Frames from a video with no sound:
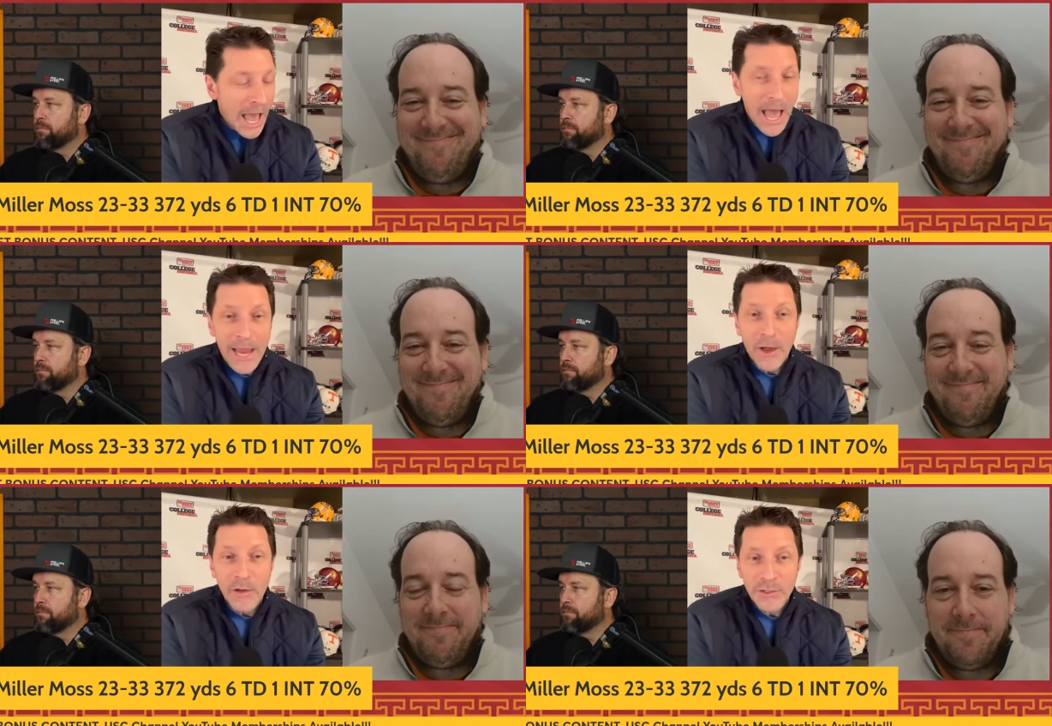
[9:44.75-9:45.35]

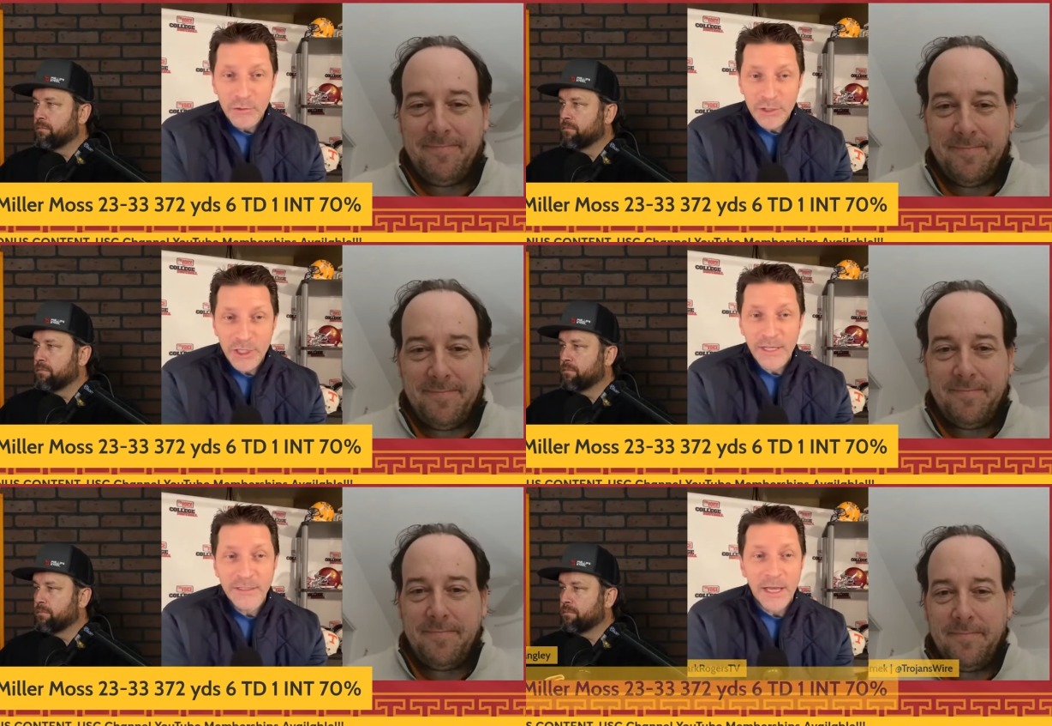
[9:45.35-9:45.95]
Speaker 1: I also
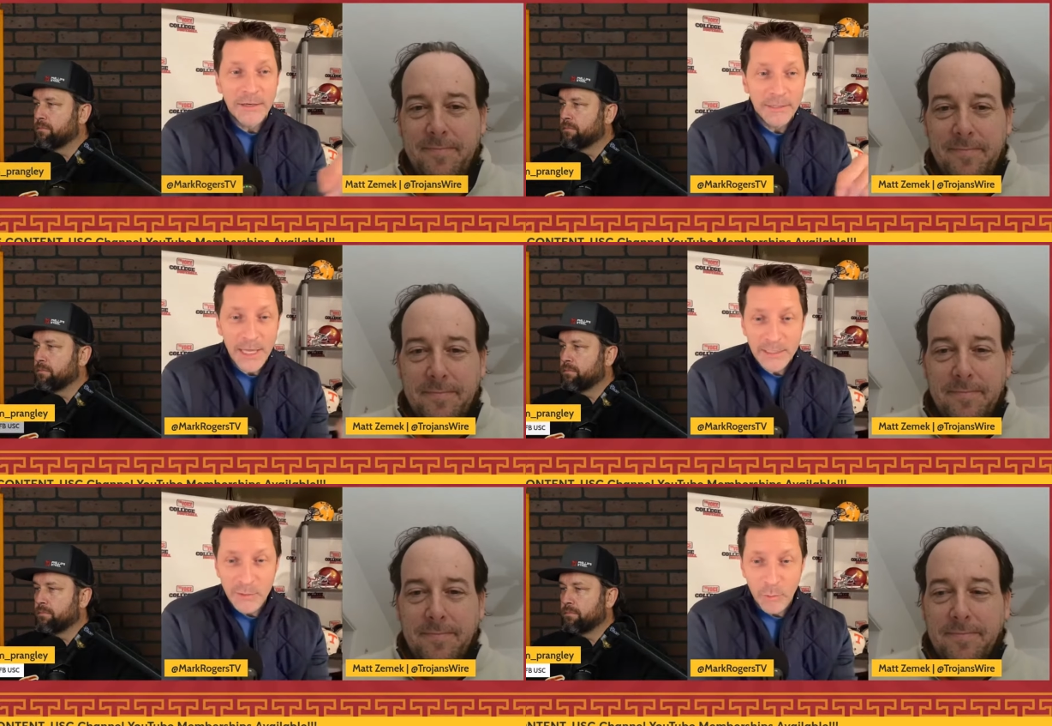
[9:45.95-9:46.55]
checked on
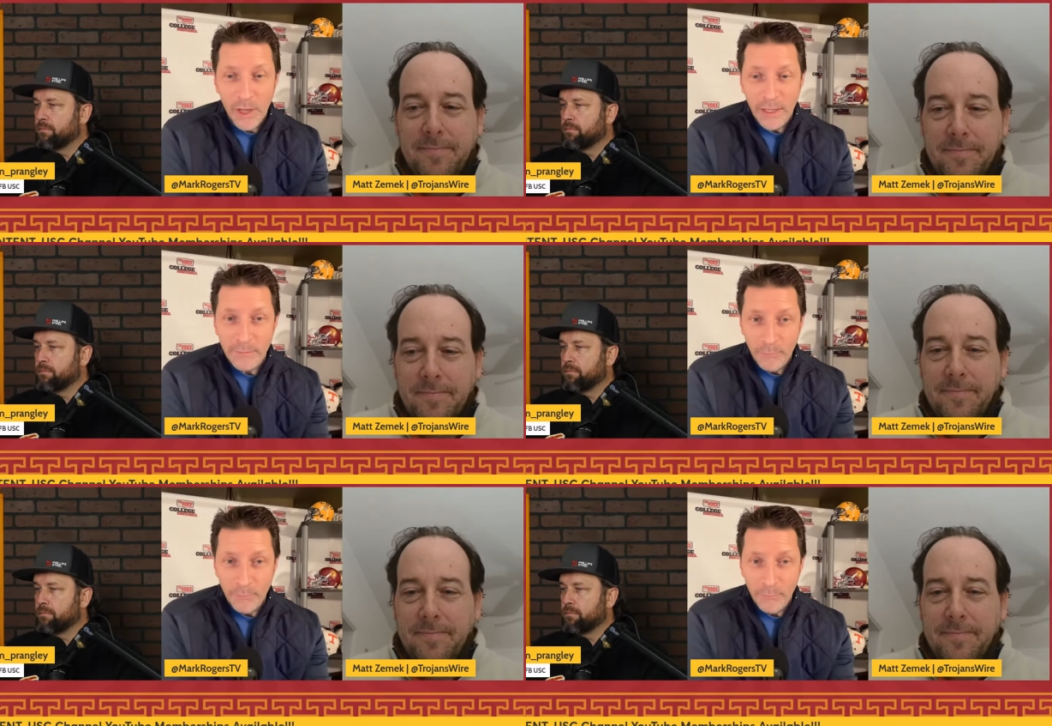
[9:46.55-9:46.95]
guess what?